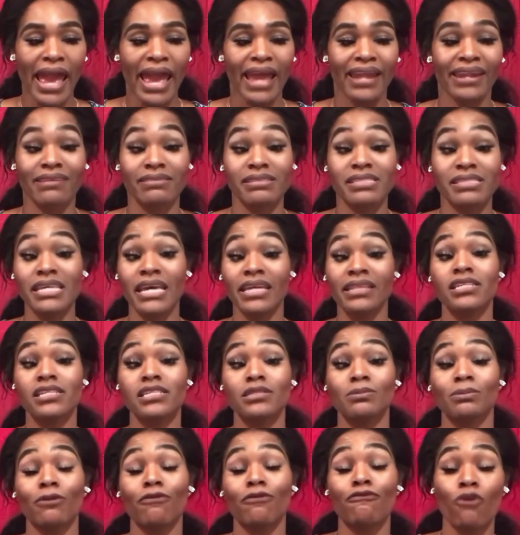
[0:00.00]
And I've said
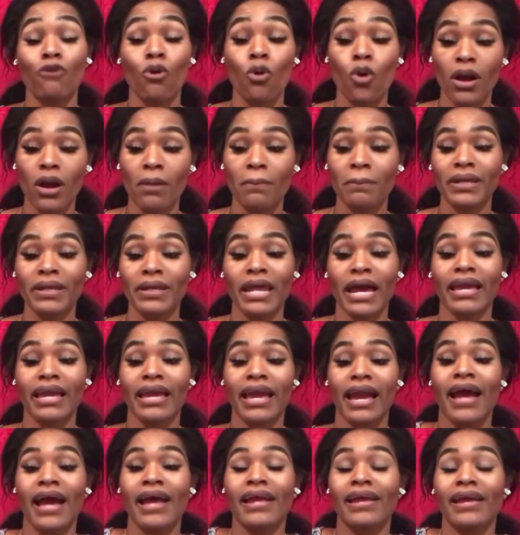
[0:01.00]
this before, but I
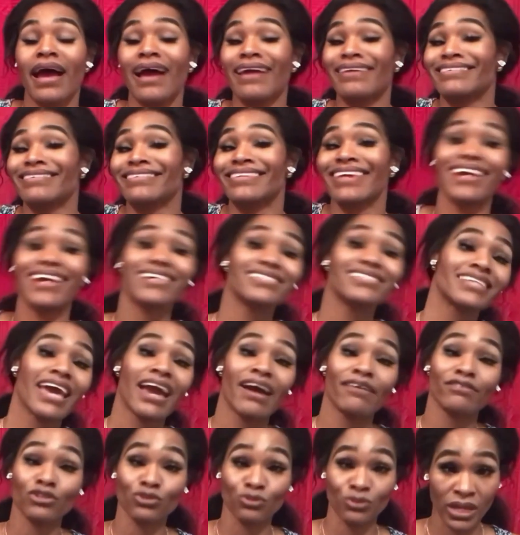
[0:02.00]
got I guess I
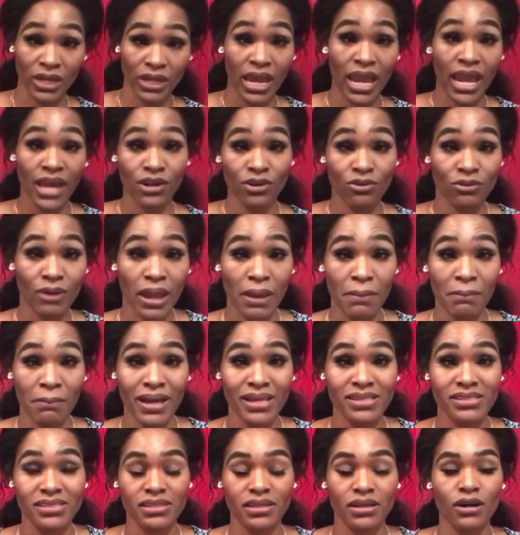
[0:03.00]
have to reiterate
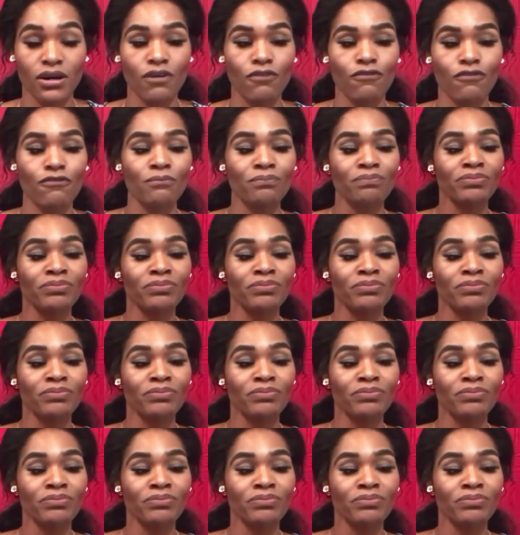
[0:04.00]
myself.